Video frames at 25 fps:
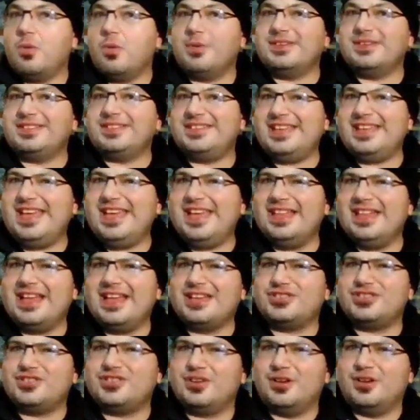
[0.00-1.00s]
where we see
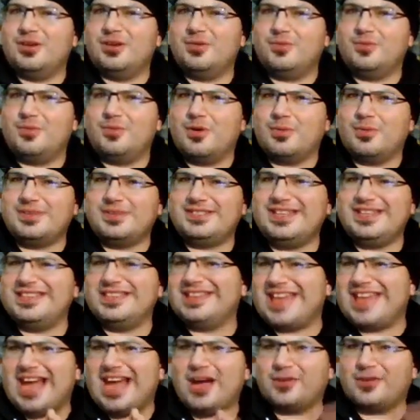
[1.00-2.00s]

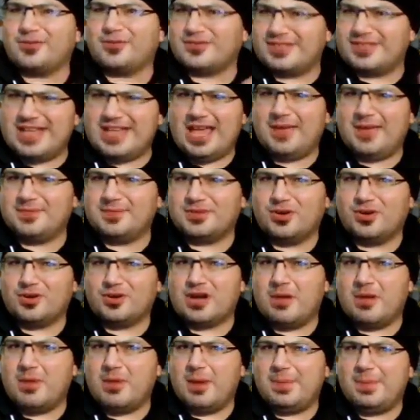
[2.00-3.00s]
the characters' names
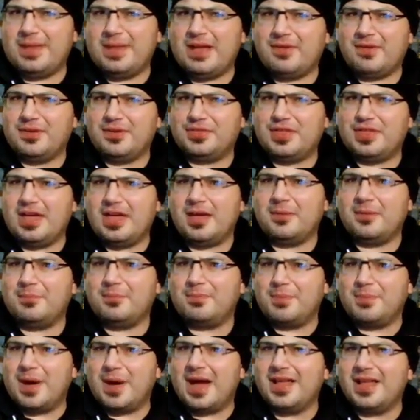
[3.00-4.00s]
all come up and
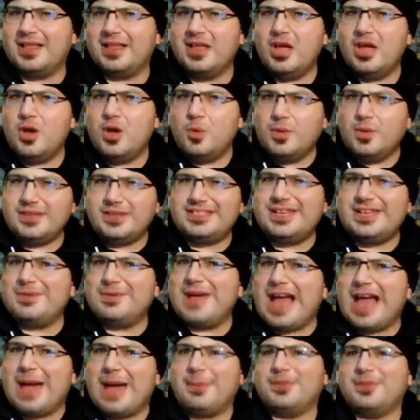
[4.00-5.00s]
everything, but we see
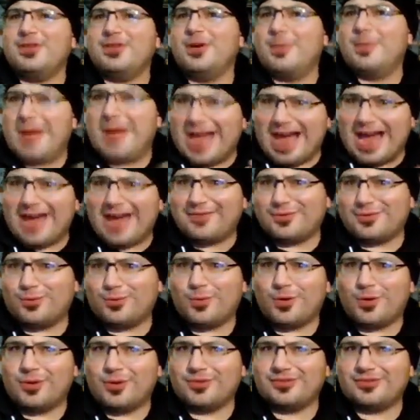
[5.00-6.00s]
what happened to them
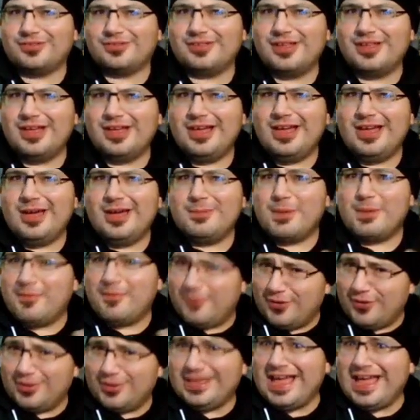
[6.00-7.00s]
afterwards.
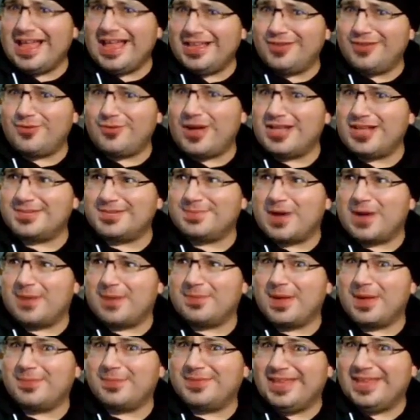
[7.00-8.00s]
Before the ending credits
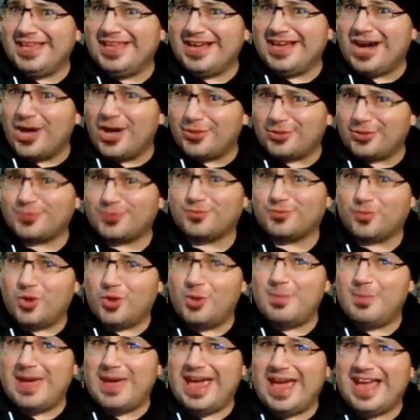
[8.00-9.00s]
popped up, the other
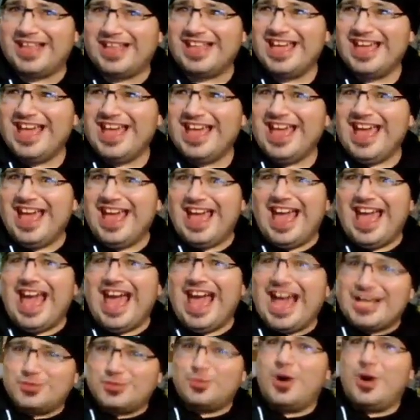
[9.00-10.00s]
roommate
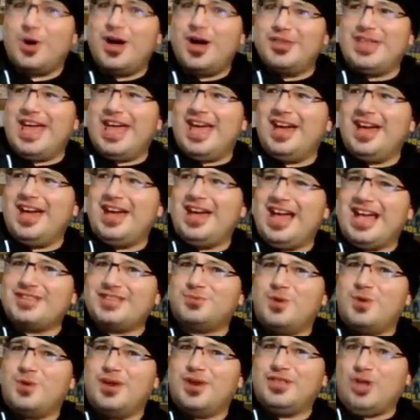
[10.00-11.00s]
has one of
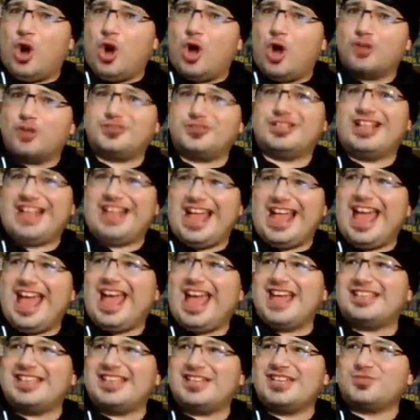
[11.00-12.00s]
the alternate
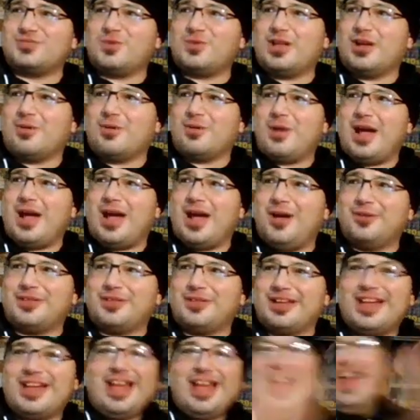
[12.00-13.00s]
heads, and he's running
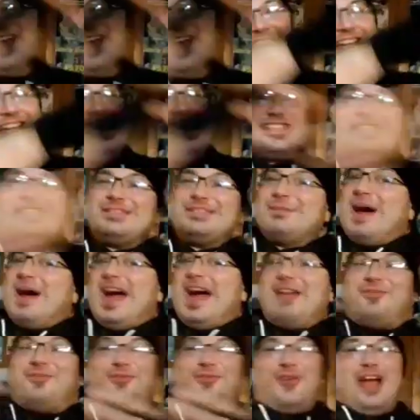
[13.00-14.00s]
around like, "This is
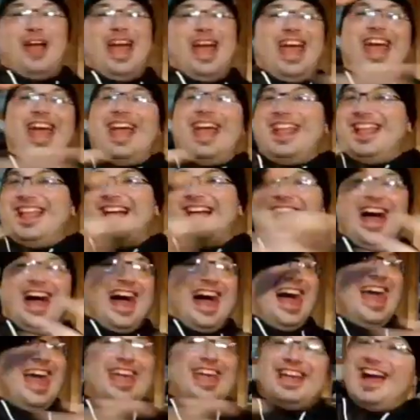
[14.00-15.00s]
my friend!
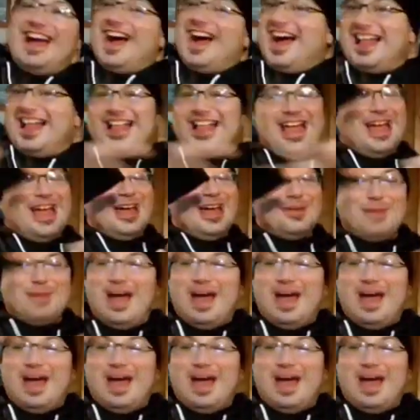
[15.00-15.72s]
I caught